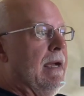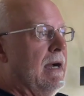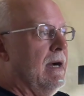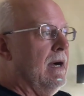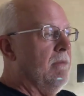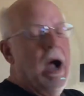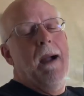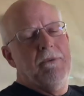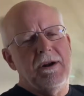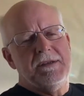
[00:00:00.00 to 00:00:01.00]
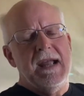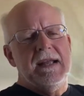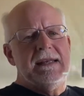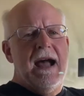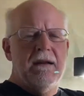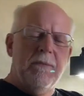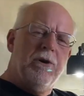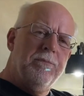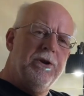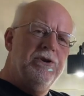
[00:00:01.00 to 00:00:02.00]
well, I'm going to take it down, I'm
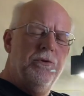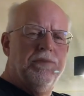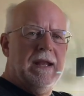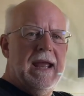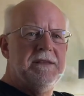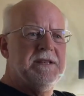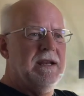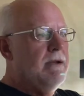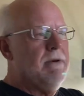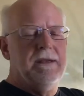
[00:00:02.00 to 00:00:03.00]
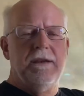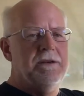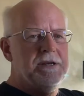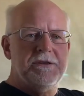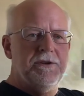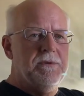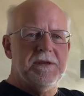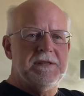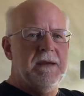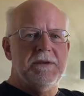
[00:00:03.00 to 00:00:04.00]
going to put new plants in it. You're just doing the
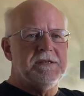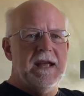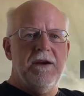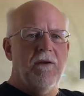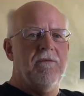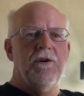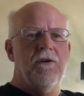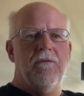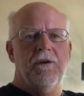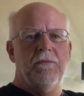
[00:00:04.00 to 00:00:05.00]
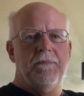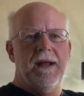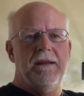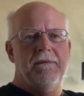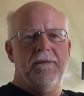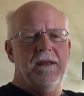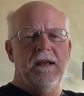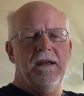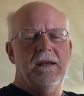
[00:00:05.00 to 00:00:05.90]
same mistake over and over repetitively